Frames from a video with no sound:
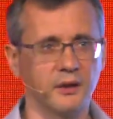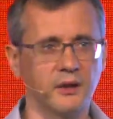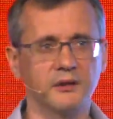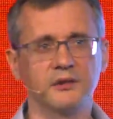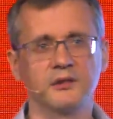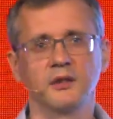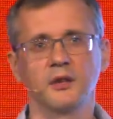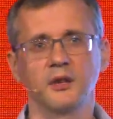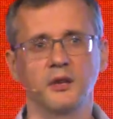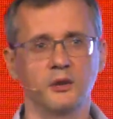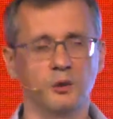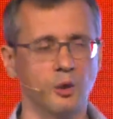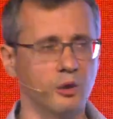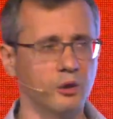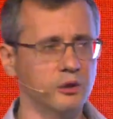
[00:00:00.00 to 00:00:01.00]
It's
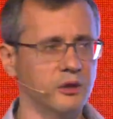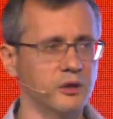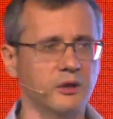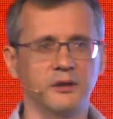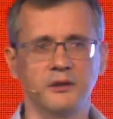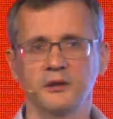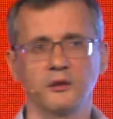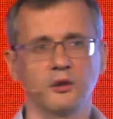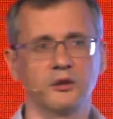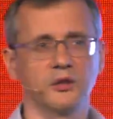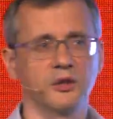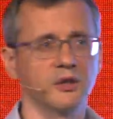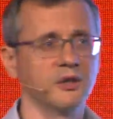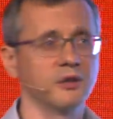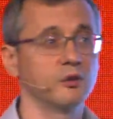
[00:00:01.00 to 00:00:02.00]
inert. It's not
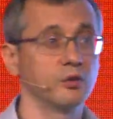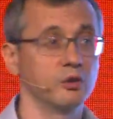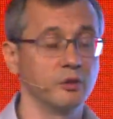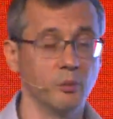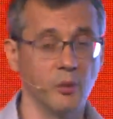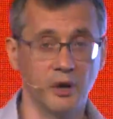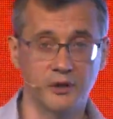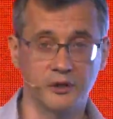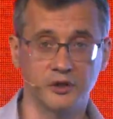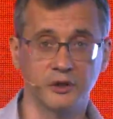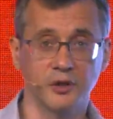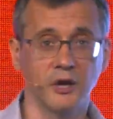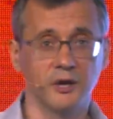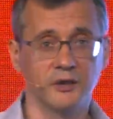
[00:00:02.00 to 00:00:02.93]
really doing much.